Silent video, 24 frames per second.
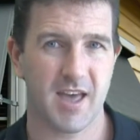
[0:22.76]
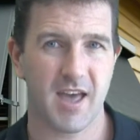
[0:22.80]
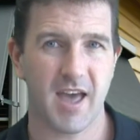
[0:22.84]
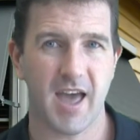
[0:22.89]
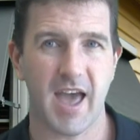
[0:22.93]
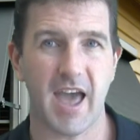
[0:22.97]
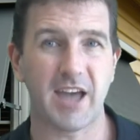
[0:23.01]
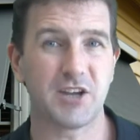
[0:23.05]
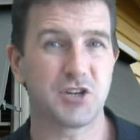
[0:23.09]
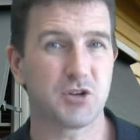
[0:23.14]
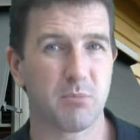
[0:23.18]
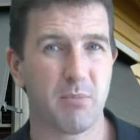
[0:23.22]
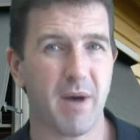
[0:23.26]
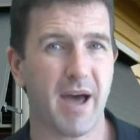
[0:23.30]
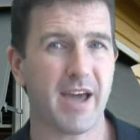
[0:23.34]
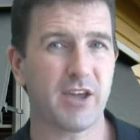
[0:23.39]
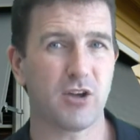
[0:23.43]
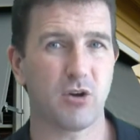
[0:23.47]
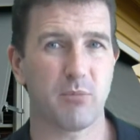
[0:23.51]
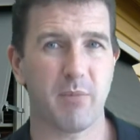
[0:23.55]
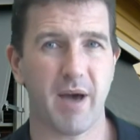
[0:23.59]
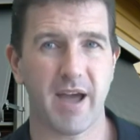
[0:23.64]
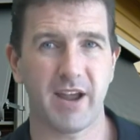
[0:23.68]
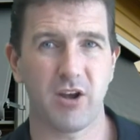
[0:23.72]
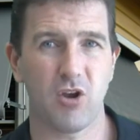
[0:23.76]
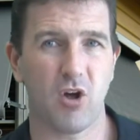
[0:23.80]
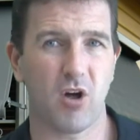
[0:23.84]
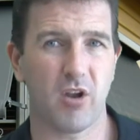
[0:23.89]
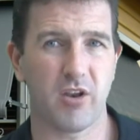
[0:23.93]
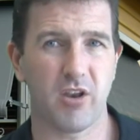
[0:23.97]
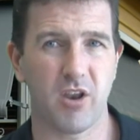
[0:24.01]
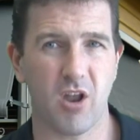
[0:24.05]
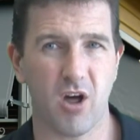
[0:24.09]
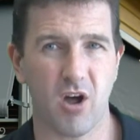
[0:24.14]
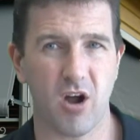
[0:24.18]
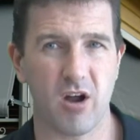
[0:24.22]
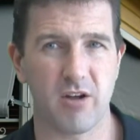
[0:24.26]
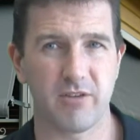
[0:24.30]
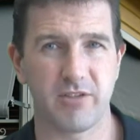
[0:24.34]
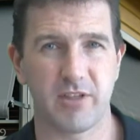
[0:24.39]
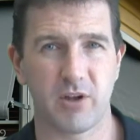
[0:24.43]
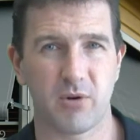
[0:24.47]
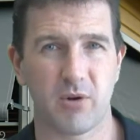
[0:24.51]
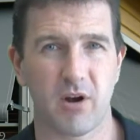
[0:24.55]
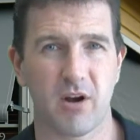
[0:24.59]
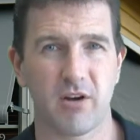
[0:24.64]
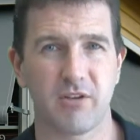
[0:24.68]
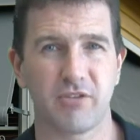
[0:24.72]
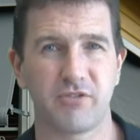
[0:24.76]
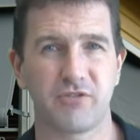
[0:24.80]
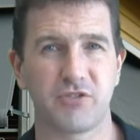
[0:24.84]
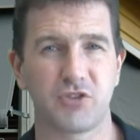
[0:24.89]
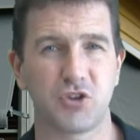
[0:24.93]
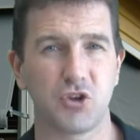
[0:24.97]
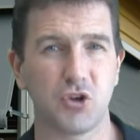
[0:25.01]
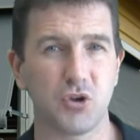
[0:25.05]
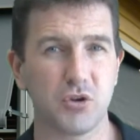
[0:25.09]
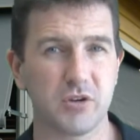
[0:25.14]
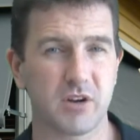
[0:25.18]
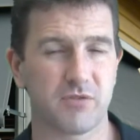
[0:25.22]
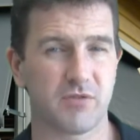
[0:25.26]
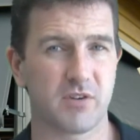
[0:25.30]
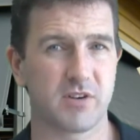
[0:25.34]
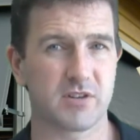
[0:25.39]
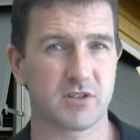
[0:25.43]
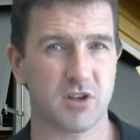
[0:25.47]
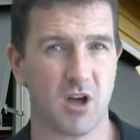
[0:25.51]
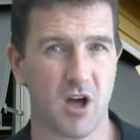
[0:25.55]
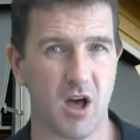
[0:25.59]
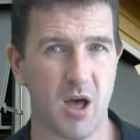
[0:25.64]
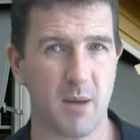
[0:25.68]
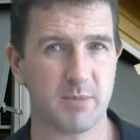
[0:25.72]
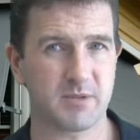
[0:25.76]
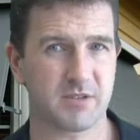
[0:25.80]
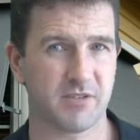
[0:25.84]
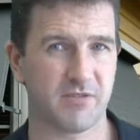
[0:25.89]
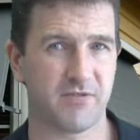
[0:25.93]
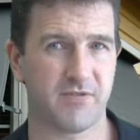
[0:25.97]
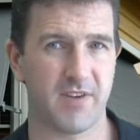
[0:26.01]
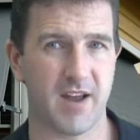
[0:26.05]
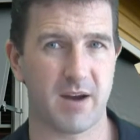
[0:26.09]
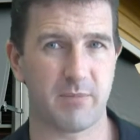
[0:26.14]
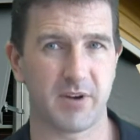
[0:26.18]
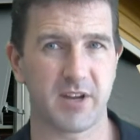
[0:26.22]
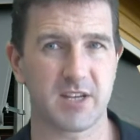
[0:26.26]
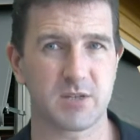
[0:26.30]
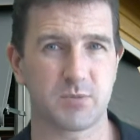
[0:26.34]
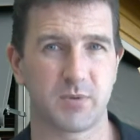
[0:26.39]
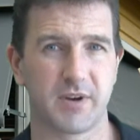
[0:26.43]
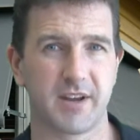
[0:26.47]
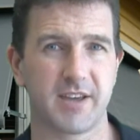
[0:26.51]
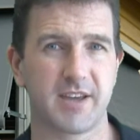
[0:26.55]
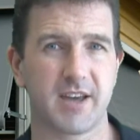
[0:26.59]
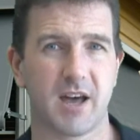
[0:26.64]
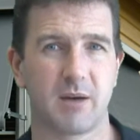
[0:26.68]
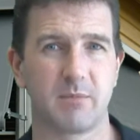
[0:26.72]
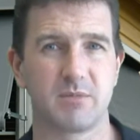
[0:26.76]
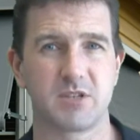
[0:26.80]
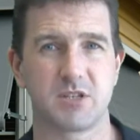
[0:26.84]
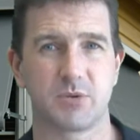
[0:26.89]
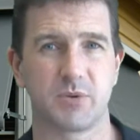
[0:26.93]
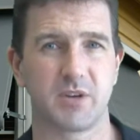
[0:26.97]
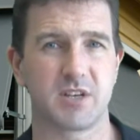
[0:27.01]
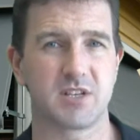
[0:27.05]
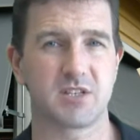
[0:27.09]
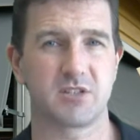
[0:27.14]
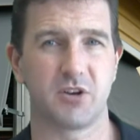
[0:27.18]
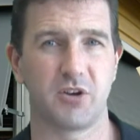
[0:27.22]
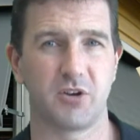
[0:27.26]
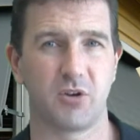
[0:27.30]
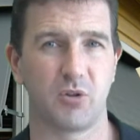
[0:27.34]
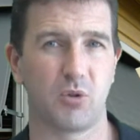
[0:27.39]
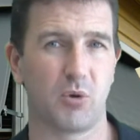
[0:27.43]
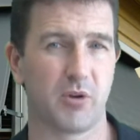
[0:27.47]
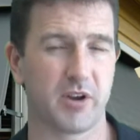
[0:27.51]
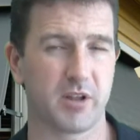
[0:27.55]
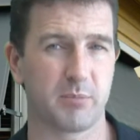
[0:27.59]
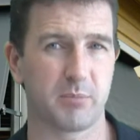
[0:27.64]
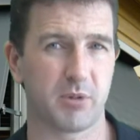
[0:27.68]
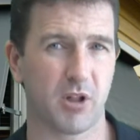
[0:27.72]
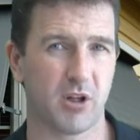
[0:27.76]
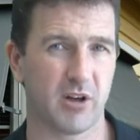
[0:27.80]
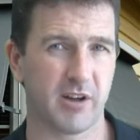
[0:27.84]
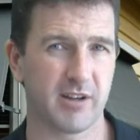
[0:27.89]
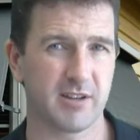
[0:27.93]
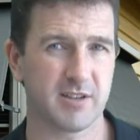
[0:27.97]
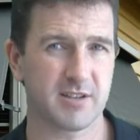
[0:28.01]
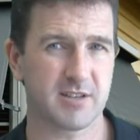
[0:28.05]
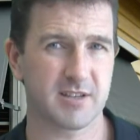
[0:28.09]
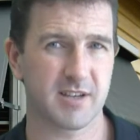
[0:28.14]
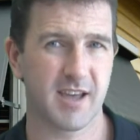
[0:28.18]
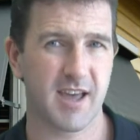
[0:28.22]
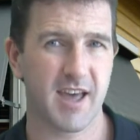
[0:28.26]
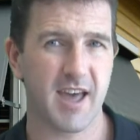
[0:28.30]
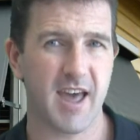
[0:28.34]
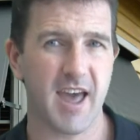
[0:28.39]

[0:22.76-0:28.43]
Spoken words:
As you may or may not know, there are a few different types of fabrics when it comes to external awning blinds,